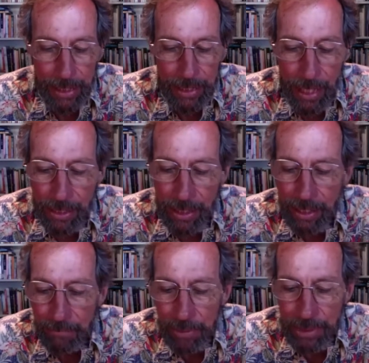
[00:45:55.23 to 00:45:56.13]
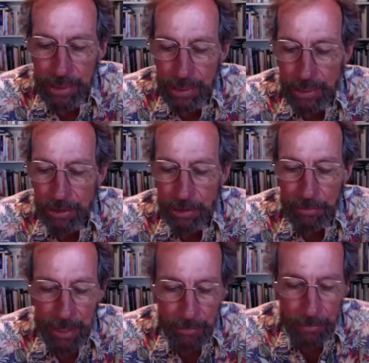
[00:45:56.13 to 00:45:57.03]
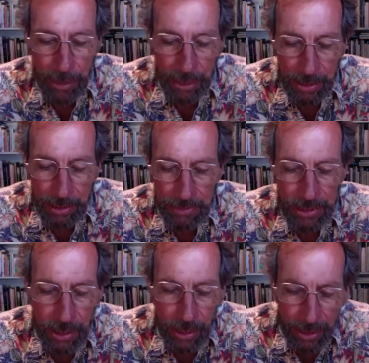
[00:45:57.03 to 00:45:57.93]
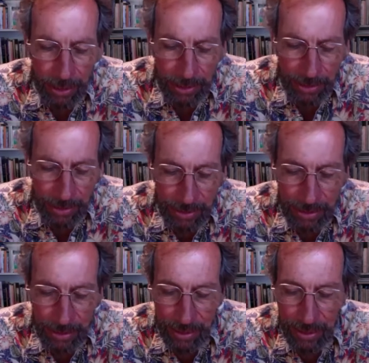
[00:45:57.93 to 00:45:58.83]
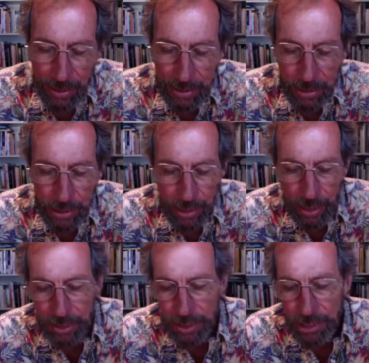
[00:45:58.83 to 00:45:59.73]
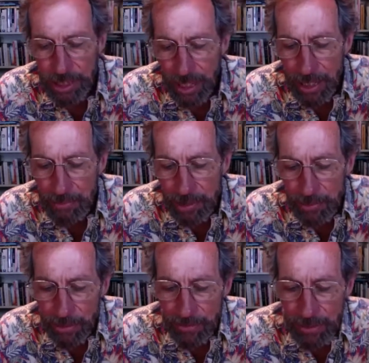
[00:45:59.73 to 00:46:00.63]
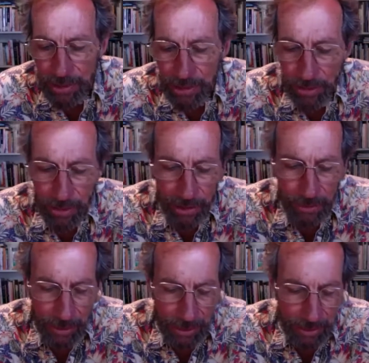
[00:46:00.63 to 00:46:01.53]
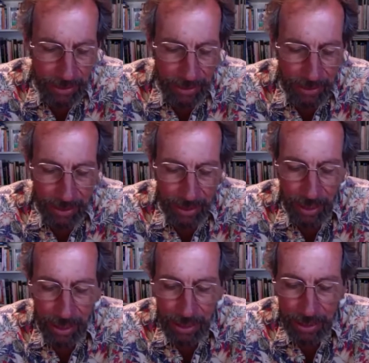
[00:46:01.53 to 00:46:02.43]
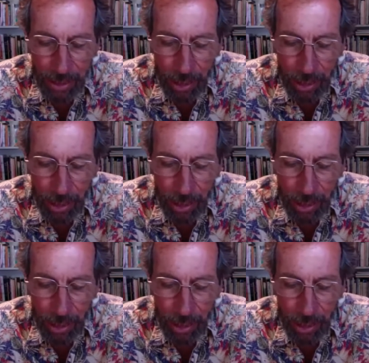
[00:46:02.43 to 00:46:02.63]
Now that I have been stilled by the breath of starlings and the chime is moving to early wind, I can